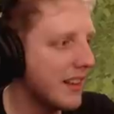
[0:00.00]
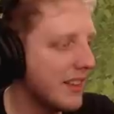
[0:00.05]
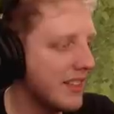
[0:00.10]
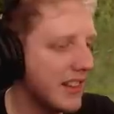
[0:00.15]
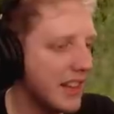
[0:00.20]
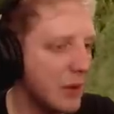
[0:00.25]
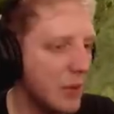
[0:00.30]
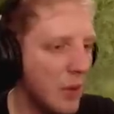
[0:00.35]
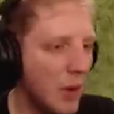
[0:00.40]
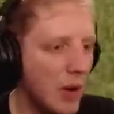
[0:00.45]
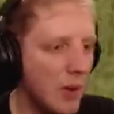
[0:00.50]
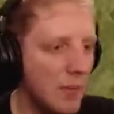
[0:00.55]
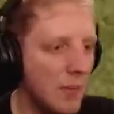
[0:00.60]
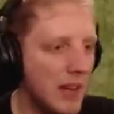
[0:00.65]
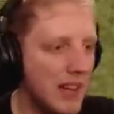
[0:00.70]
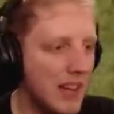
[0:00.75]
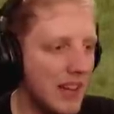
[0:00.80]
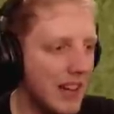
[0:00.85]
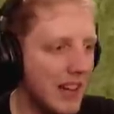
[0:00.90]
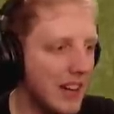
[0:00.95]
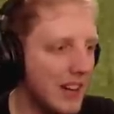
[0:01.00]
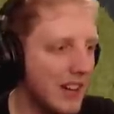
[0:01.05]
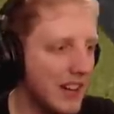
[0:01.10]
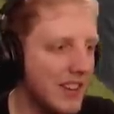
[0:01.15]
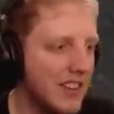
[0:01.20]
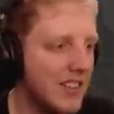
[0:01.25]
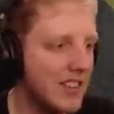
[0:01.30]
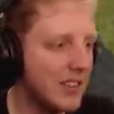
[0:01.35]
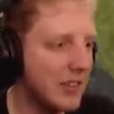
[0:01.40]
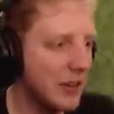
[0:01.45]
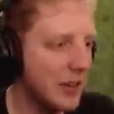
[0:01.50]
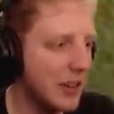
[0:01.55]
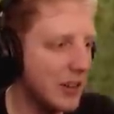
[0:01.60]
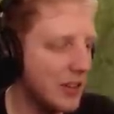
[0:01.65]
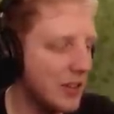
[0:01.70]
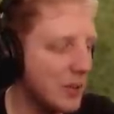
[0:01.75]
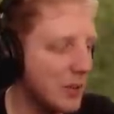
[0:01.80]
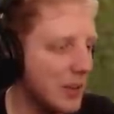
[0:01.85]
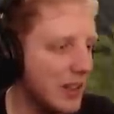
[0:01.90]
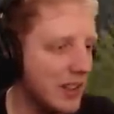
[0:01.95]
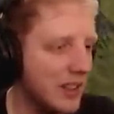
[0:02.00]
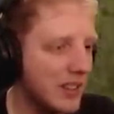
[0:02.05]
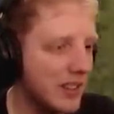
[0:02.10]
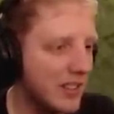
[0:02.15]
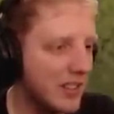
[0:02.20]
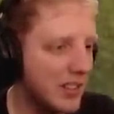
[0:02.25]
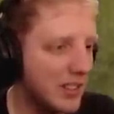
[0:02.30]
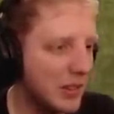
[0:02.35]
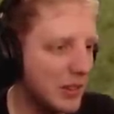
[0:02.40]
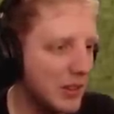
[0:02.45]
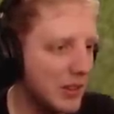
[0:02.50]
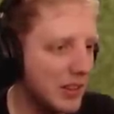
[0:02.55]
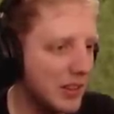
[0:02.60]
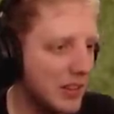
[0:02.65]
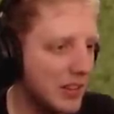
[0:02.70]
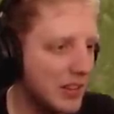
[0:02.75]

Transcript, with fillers: it's like one minute. I, us screw it. I just wait. Screw it.